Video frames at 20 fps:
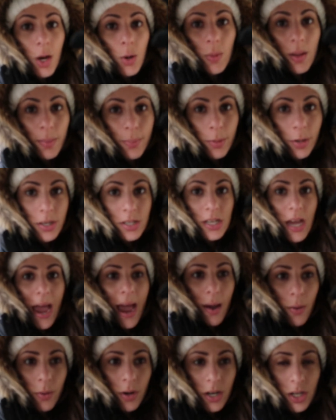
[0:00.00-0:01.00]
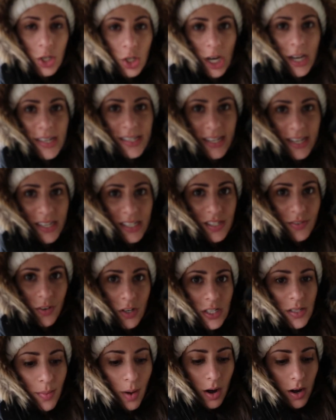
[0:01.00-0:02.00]
there, we booked our train tickets
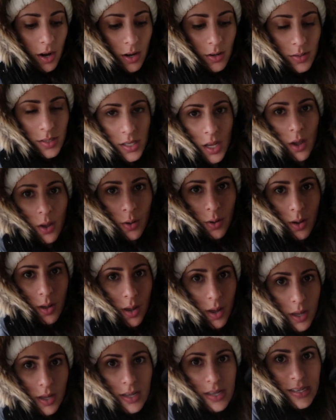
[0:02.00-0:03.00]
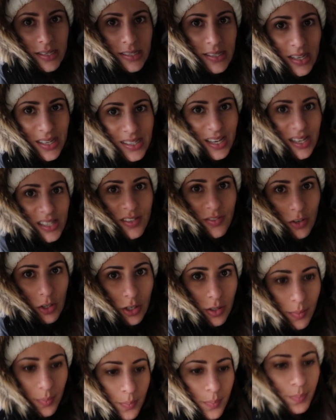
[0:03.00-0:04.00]
for tomorrow, so
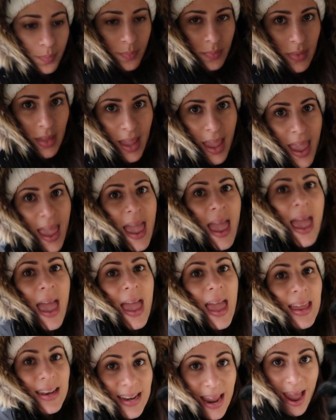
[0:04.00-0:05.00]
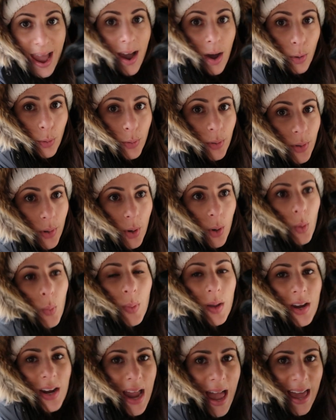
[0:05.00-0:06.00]
successful. And now
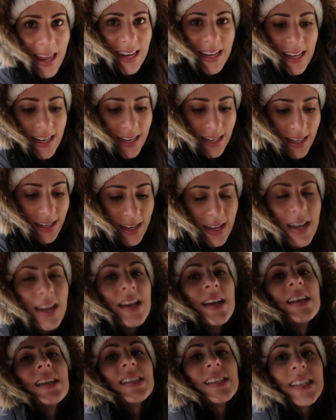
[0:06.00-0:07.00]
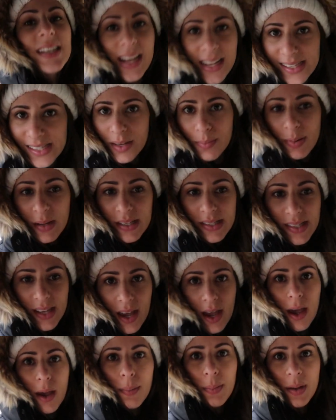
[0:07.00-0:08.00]
we are headed to get some
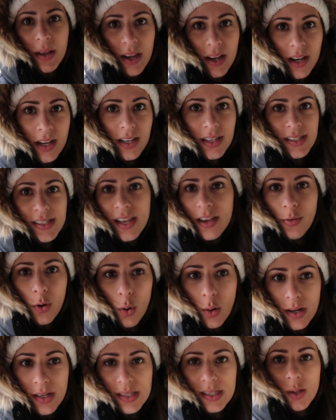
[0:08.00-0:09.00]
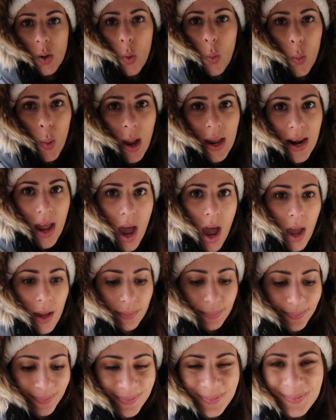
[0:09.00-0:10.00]
pizza because, of course, why not?